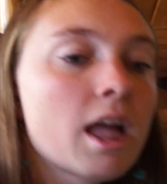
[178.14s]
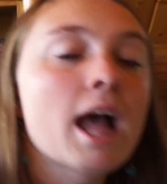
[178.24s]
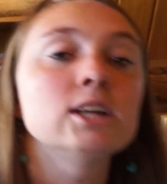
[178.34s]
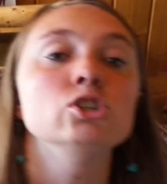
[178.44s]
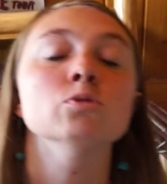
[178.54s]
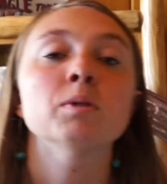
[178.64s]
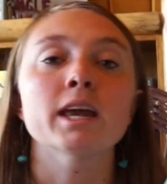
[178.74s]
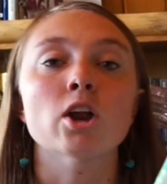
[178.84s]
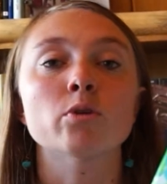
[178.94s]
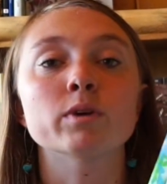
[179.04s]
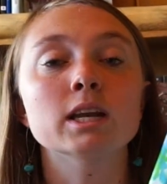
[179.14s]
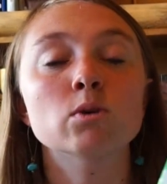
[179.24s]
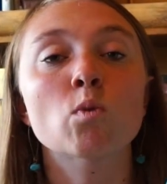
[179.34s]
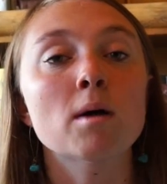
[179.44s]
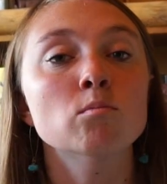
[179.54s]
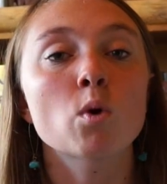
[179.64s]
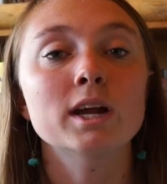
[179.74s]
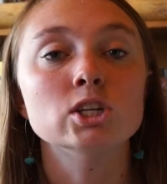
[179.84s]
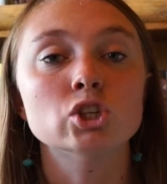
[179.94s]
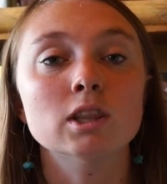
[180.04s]
I do plan on reading one more
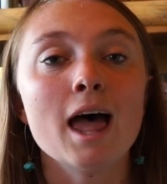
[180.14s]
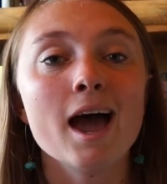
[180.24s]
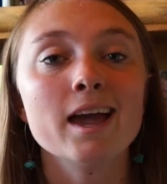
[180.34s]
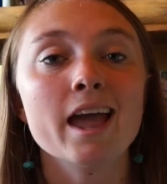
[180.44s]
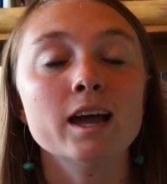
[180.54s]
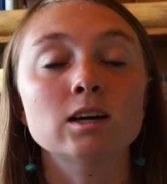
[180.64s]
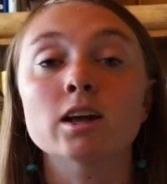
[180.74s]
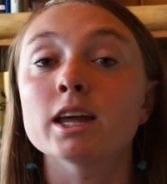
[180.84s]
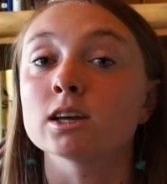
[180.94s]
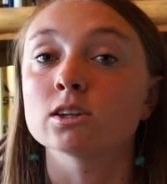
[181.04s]
in July, uh,